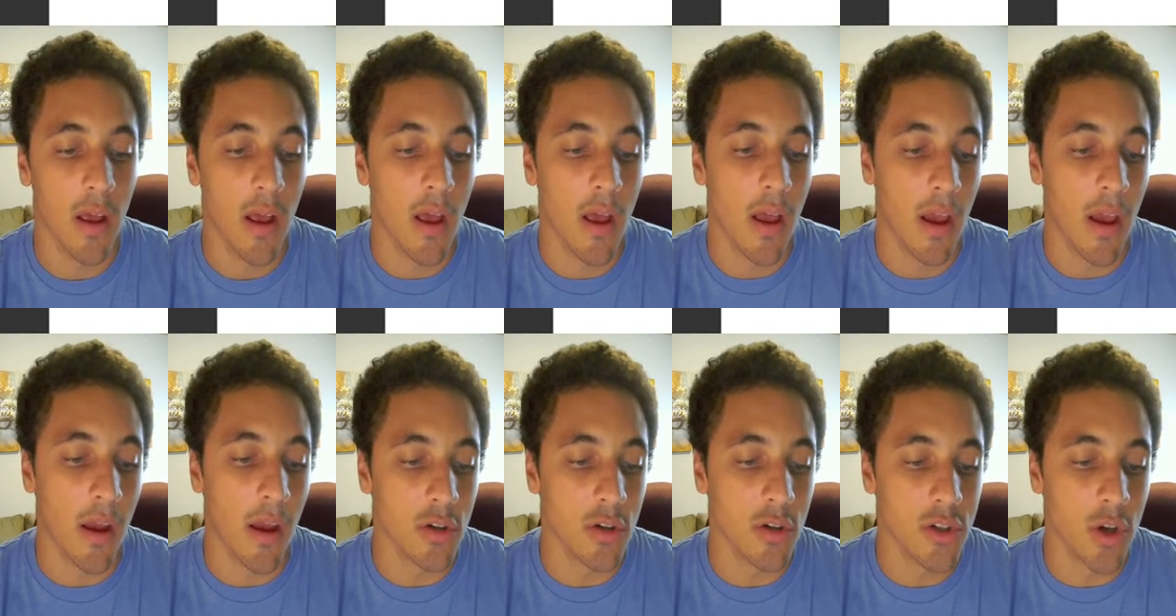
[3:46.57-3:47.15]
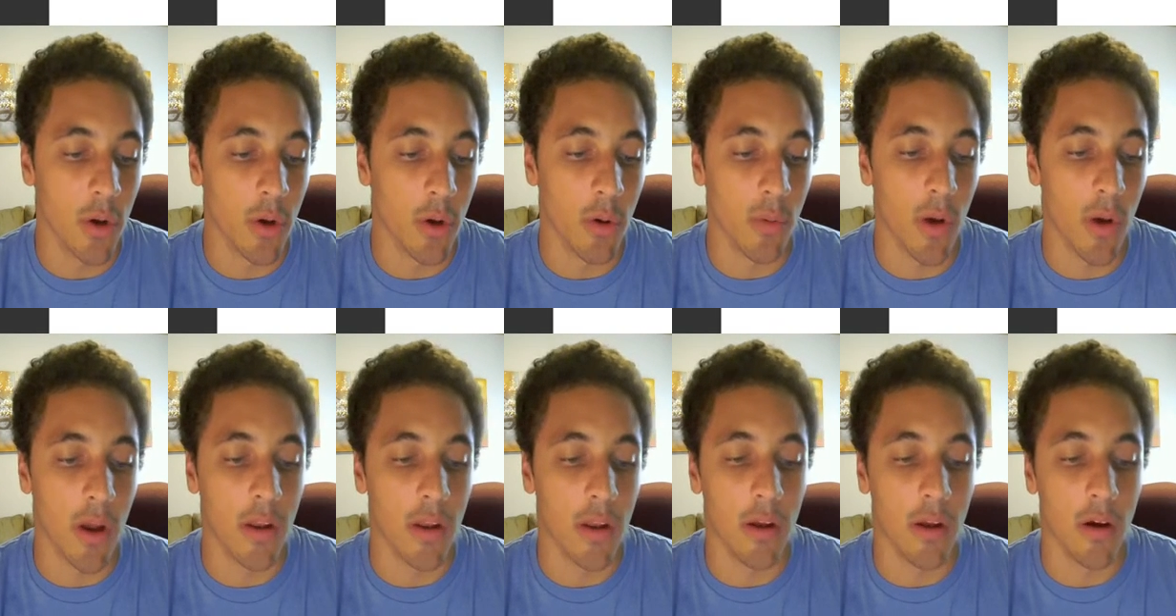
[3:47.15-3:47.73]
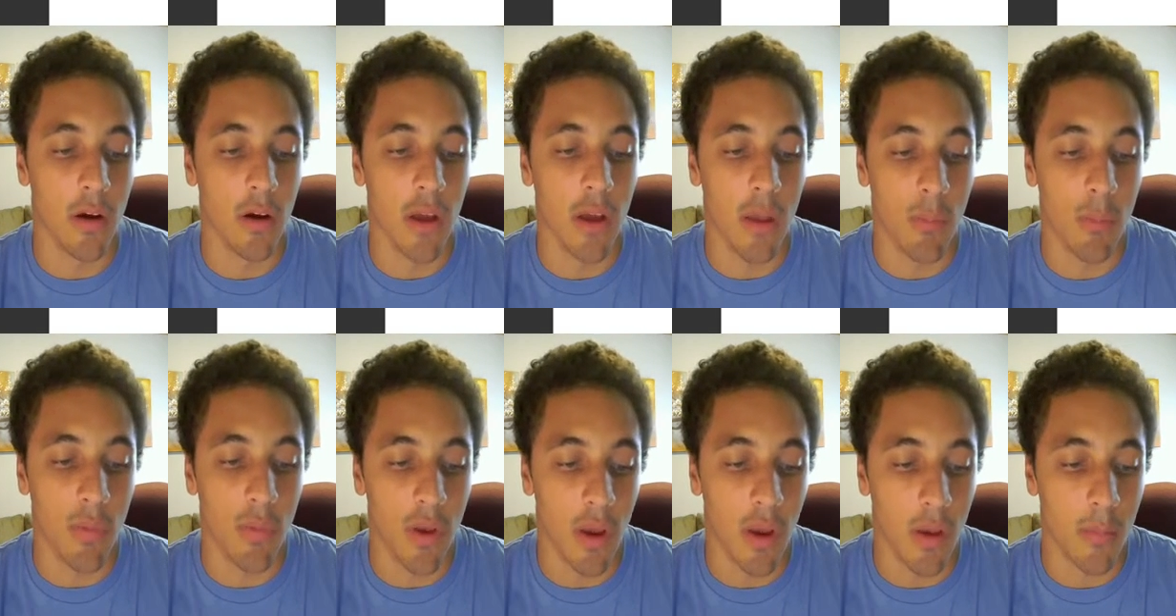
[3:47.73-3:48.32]
and it'll show you right here
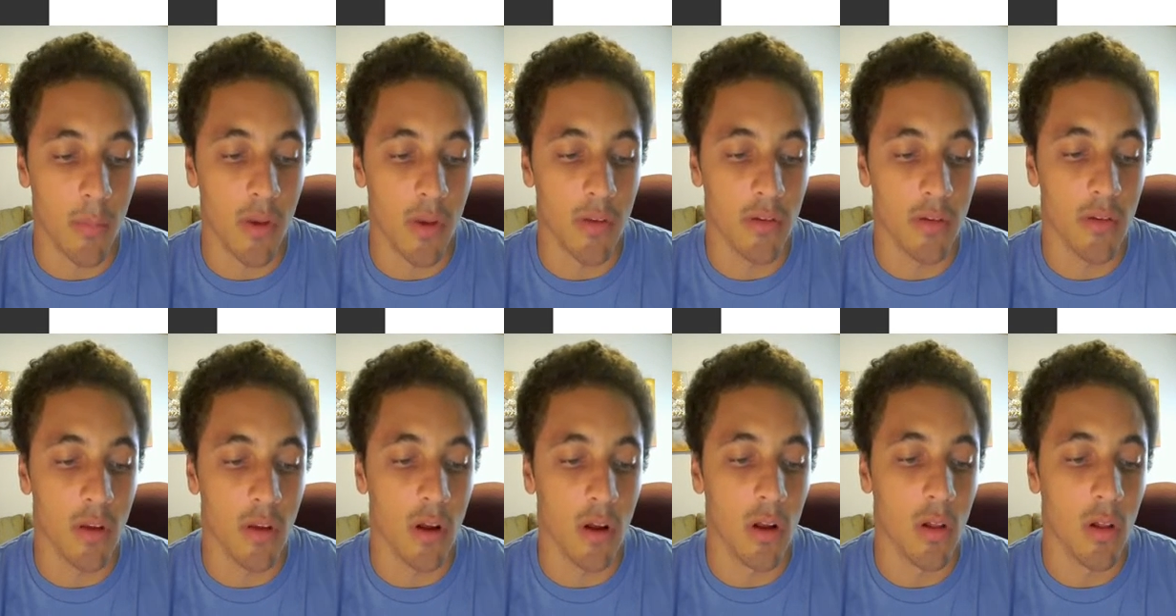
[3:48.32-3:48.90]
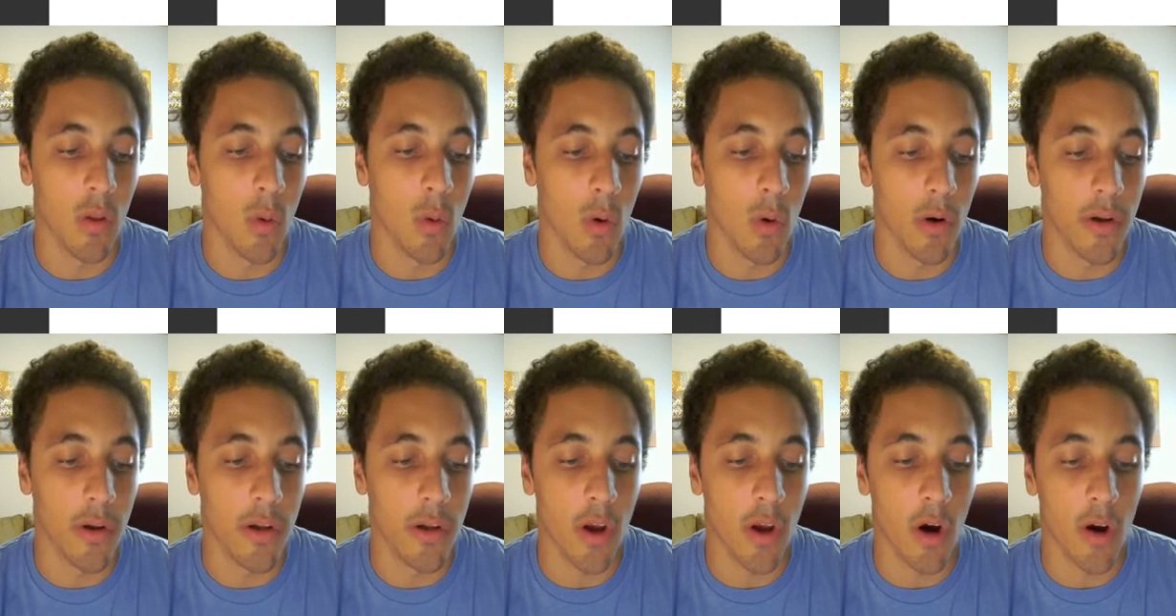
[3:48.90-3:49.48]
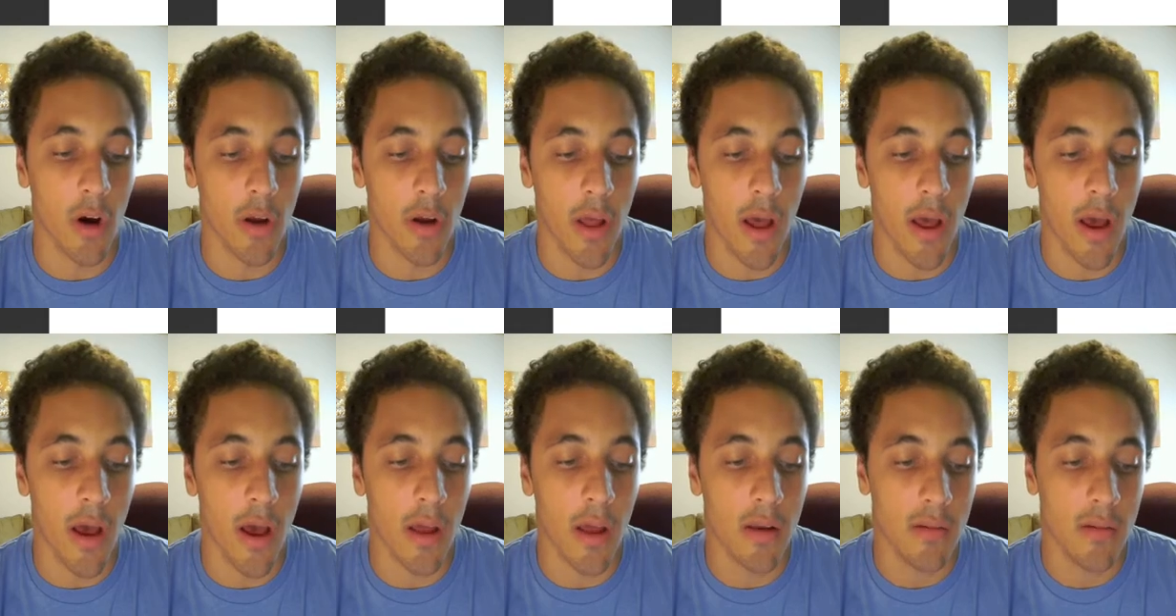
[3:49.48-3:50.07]
npm install or yarn
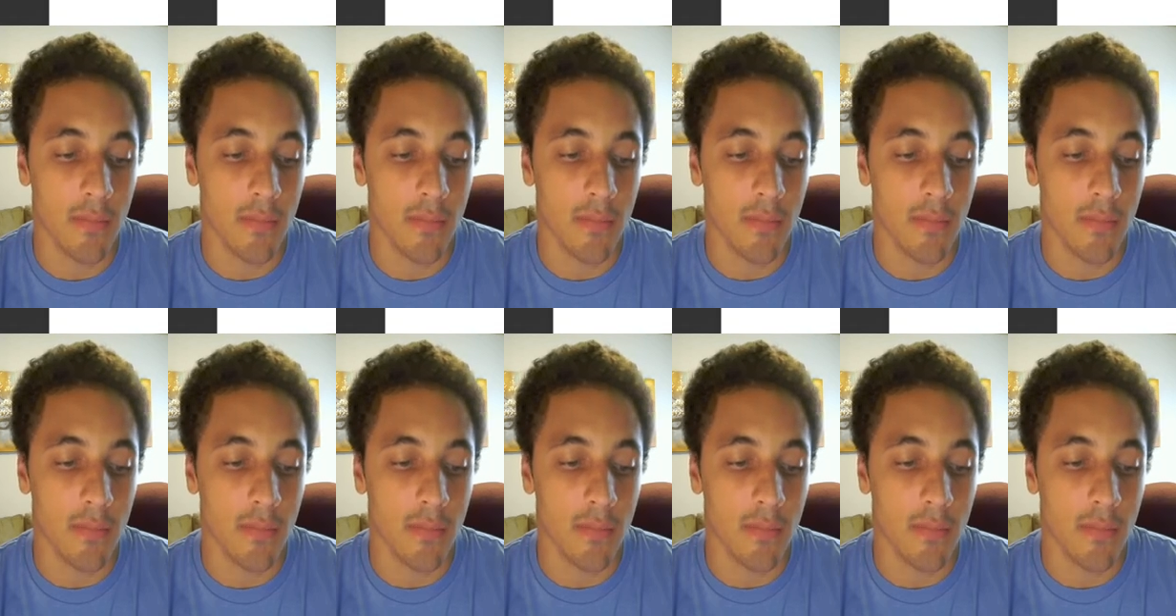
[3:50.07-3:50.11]
add.